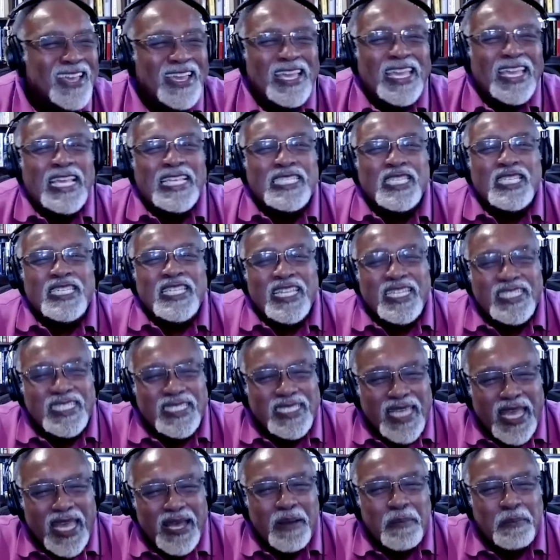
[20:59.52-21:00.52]
He's an
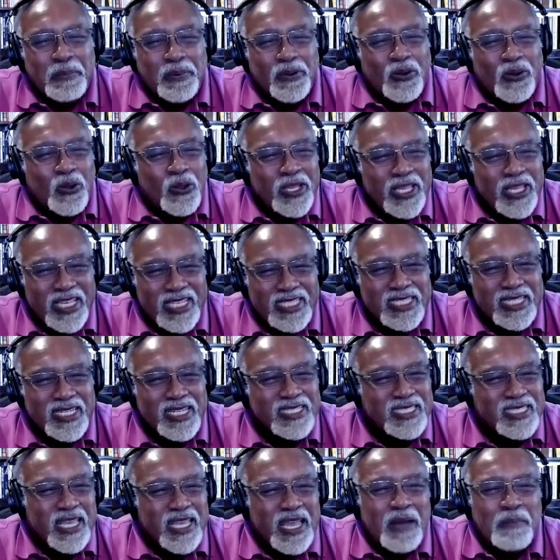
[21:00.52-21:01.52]
example. He's an
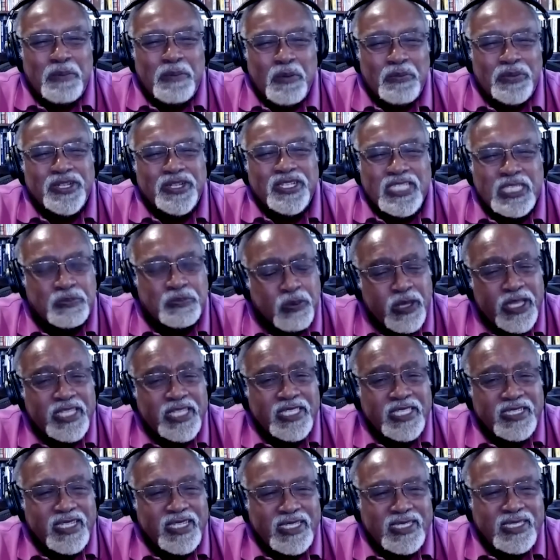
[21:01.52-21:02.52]
example, but a
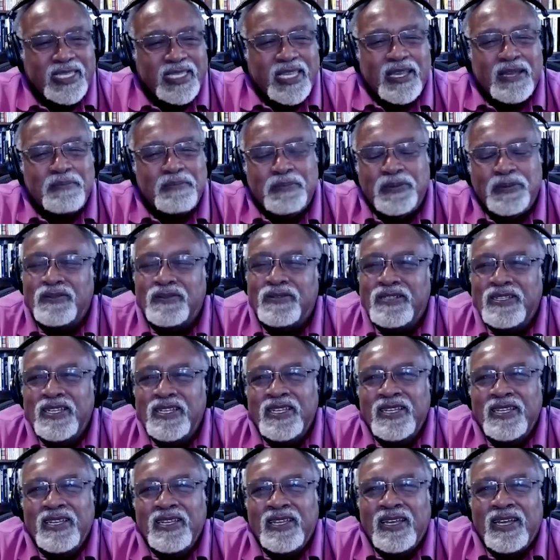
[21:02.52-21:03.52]
splendid example.
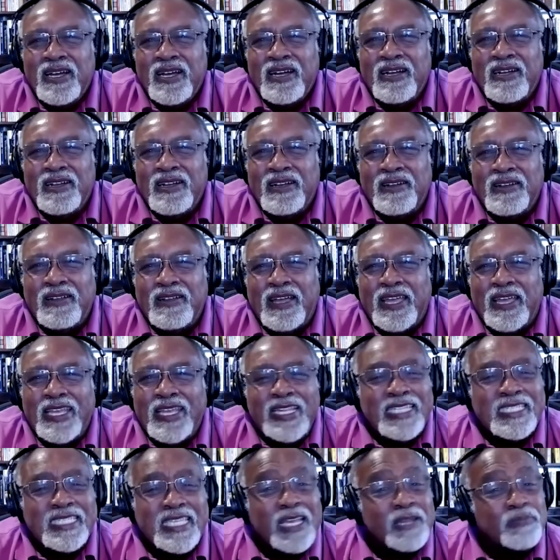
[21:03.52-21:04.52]
And
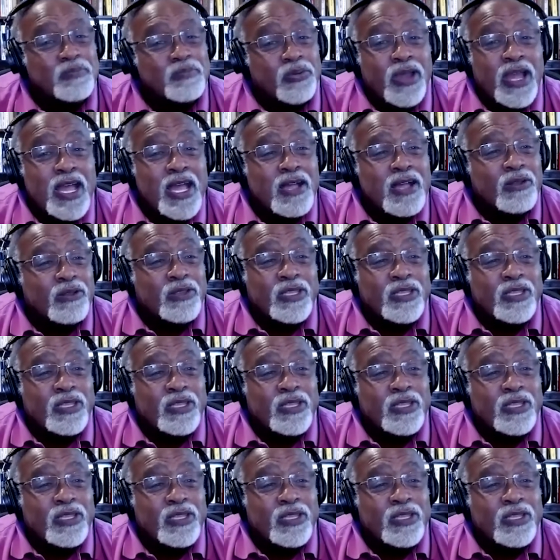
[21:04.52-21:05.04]
it's at Brown,